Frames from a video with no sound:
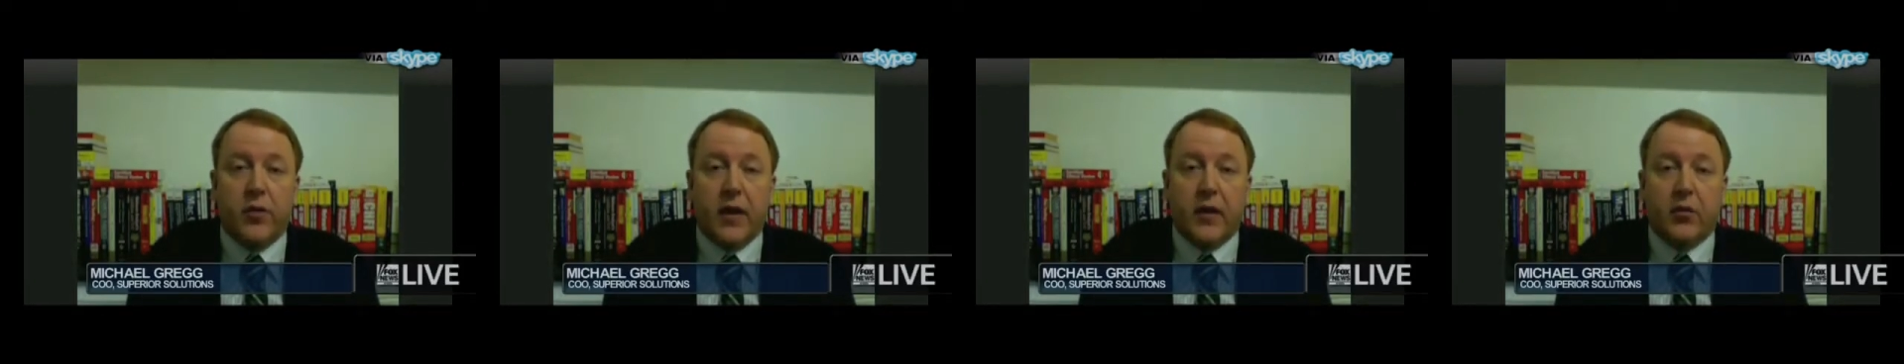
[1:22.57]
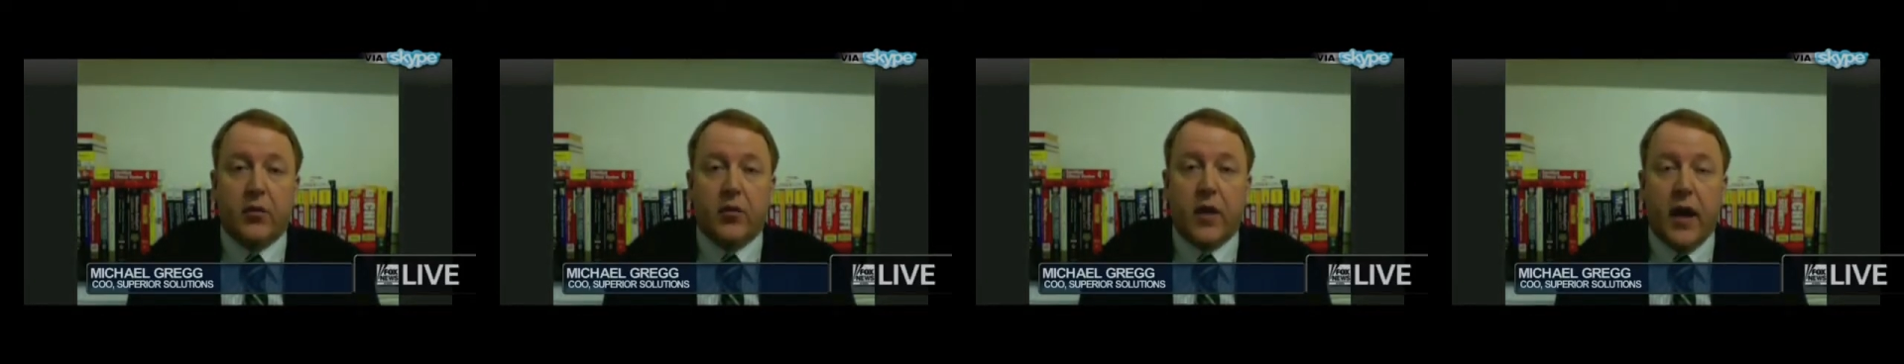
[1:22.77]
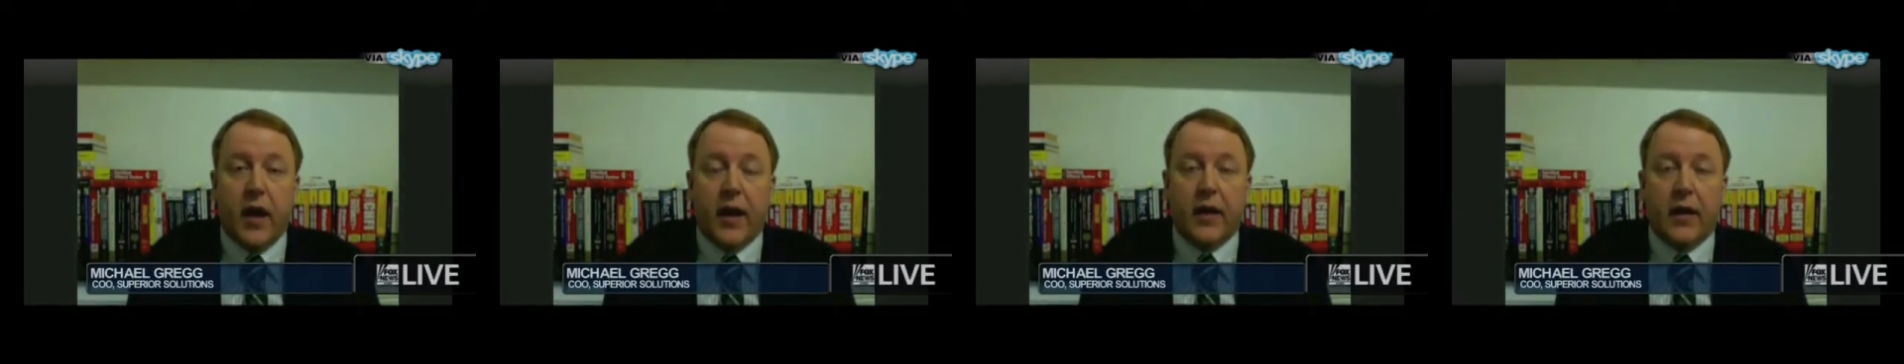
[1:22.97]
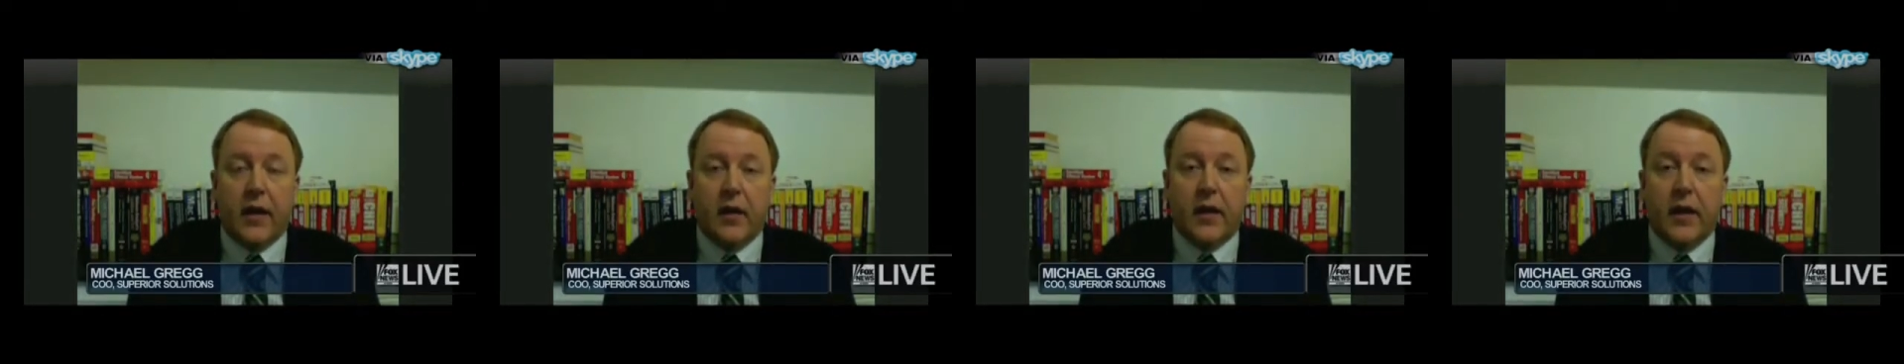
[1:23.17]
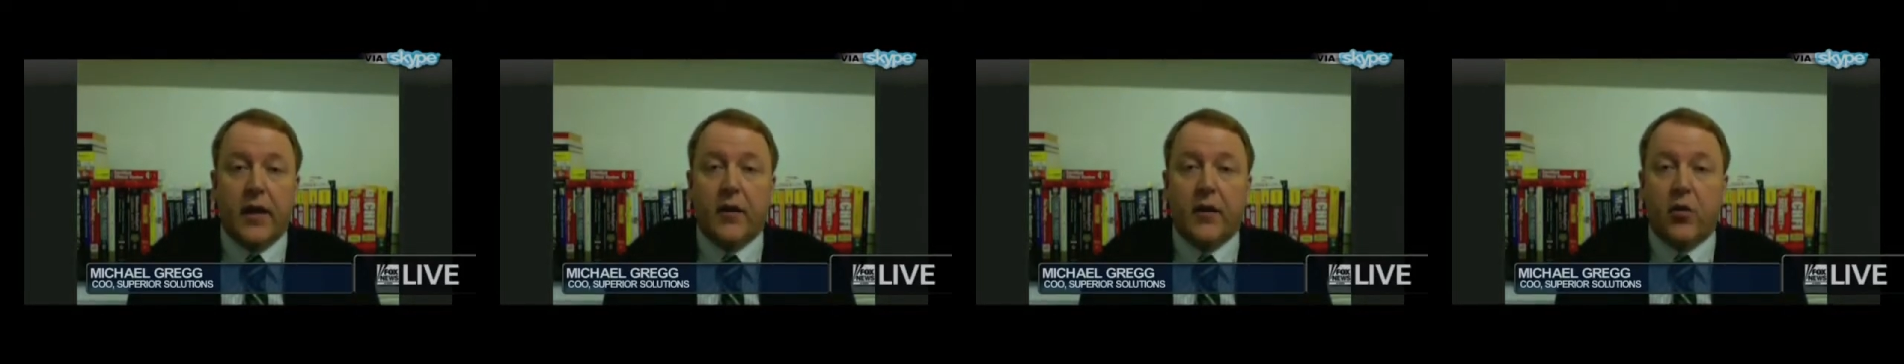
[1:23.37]
things like
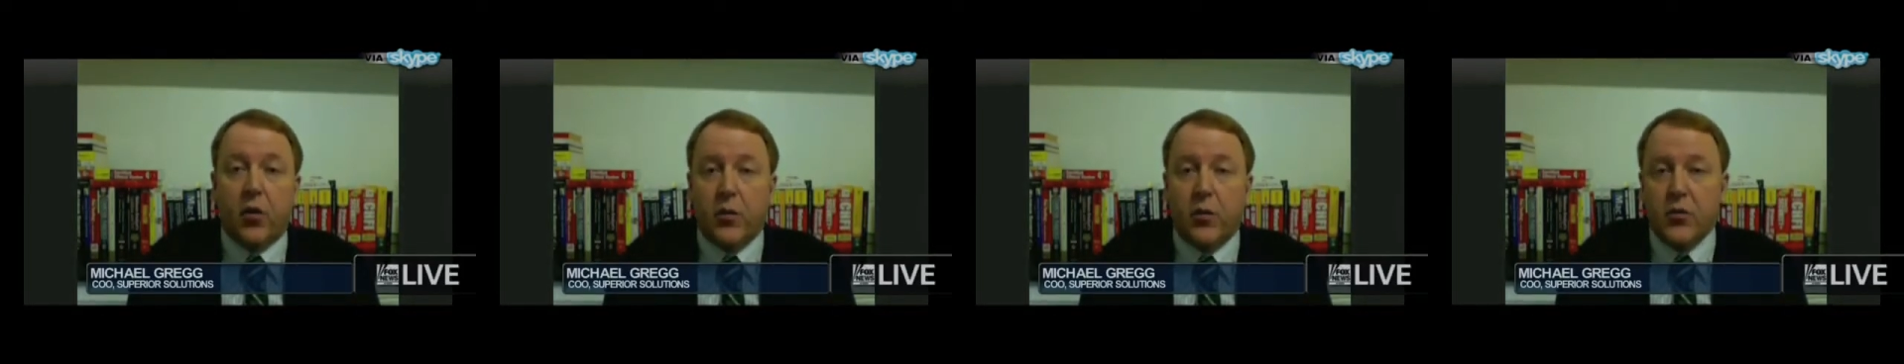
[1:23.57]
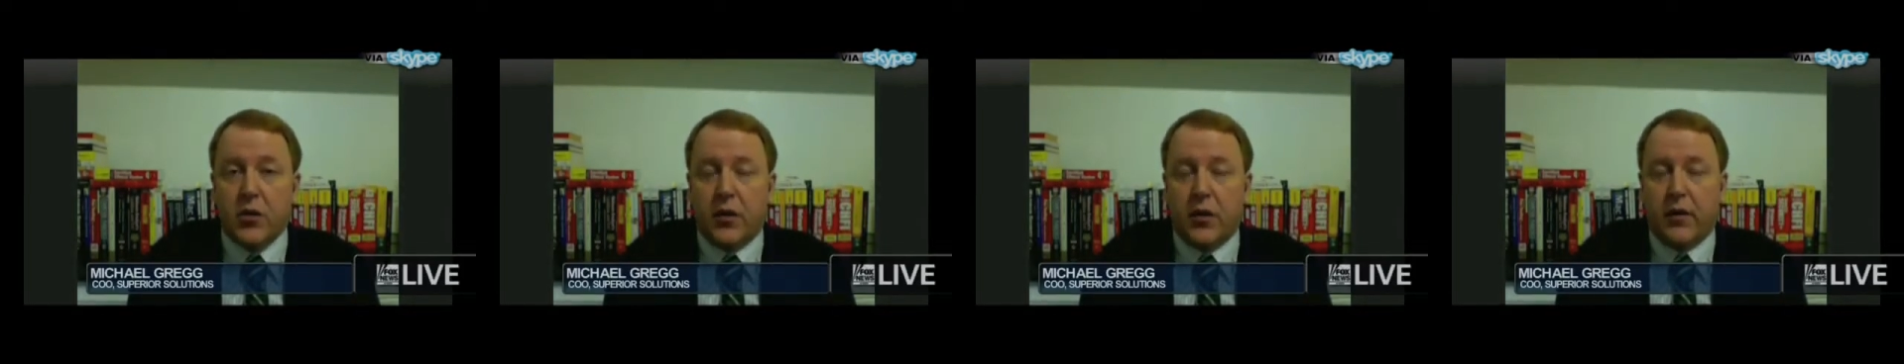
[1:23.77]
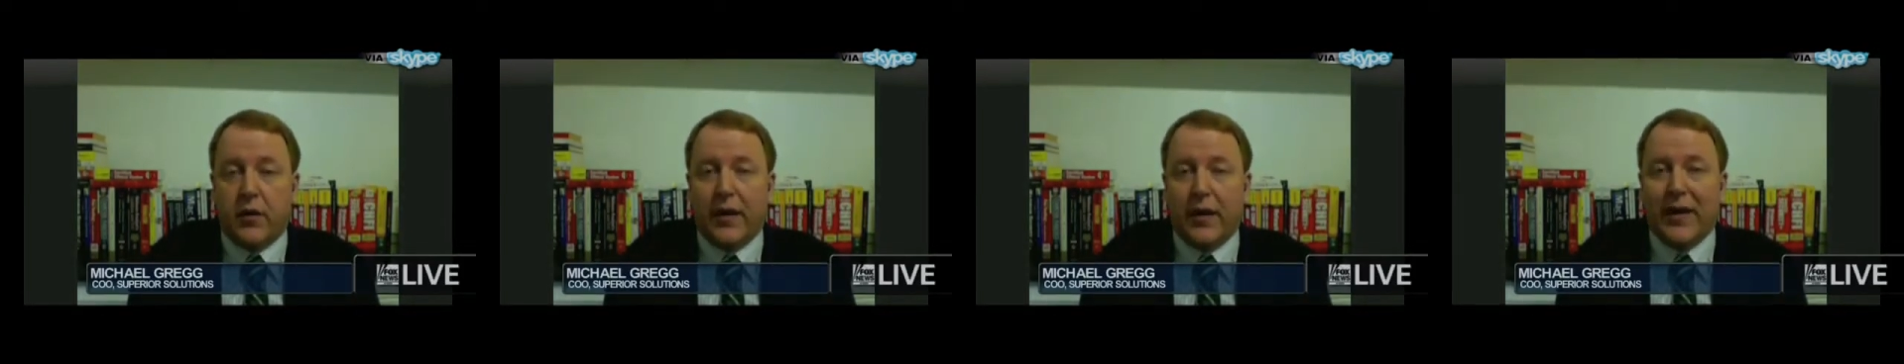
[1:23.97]
encryption,